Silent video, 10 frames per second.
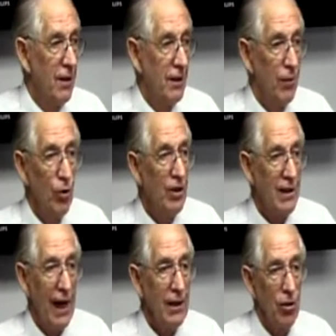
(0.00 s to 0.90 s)
It wouldn't
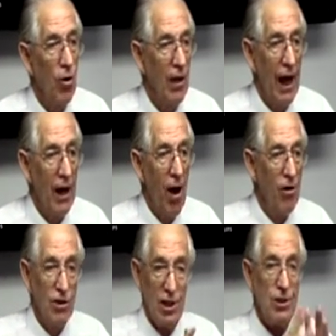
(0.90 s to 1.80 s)
take you all that
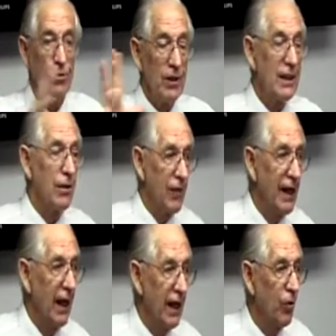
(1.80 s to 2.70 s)
long just to read the
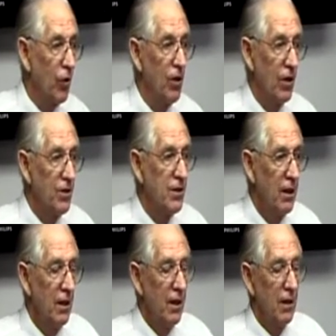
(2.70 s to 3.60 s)
red letter words,
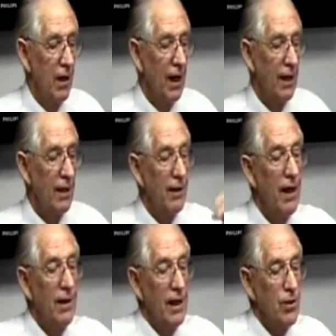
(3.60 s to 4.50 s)
right? And
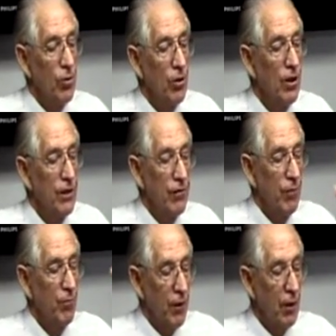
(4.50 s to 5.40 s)
then there's the words
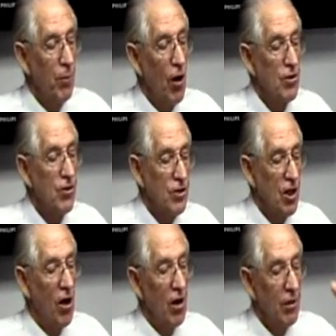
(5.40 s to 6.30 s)
from the apostles,
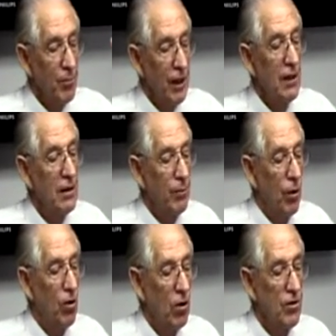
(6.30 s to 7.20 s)
John and Peter and
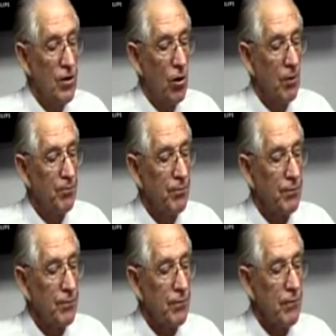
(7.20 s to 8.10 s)
Paul and so on.
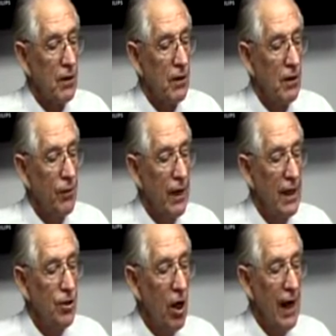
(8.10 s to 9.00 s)
Okay,
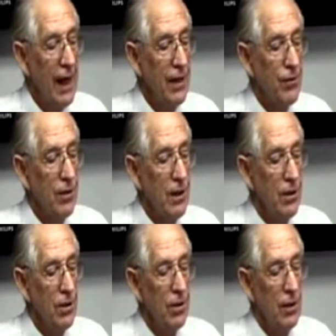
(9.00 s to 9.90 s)
John
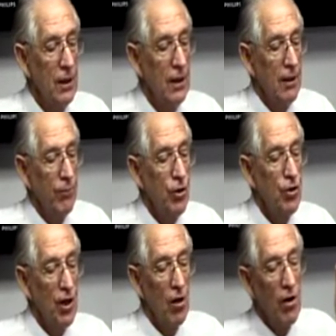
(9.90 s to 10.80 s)
8:32, you
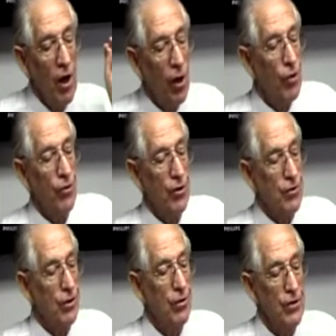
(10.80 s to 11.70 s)
shall know the
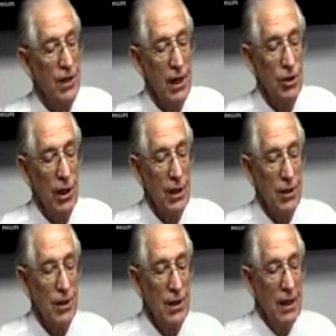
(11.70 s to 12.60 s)
truth, said
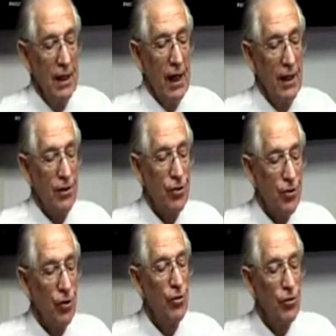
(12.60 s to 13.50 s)
Jesus, and the
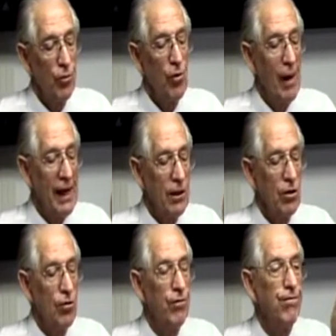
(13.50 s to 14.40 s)
truth will make
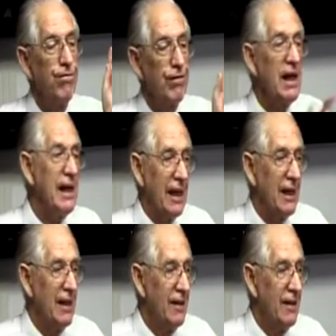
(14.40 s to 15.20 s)
you free.